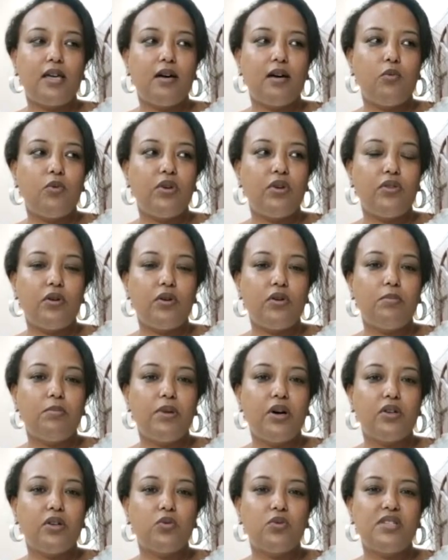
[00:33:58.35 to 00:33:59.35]
We
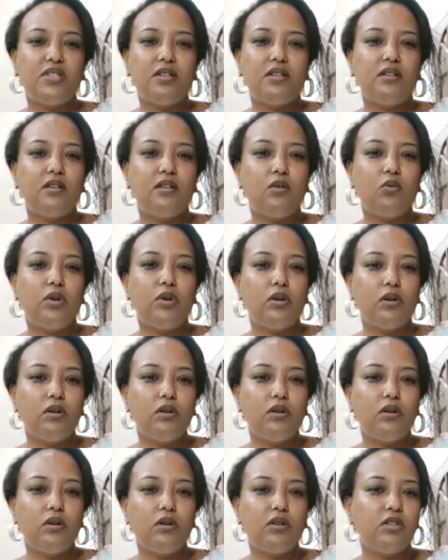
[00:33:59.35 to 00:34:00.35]
said, you know, we're
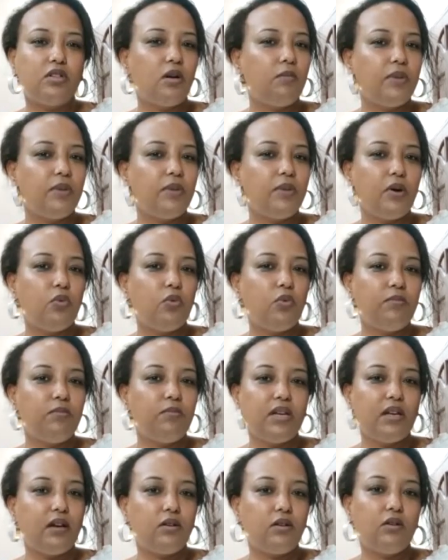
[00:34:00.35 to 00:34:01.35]
locked down, but women
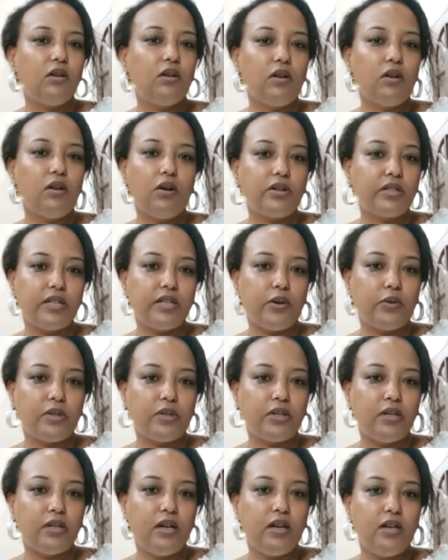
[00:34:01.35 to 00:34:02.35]
are not locked down.
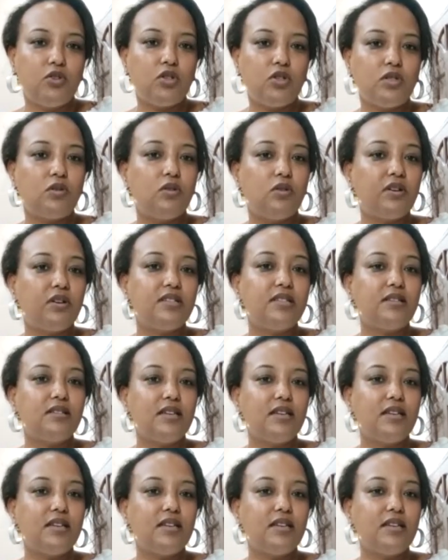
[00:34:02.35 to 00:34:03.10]
So as long as there's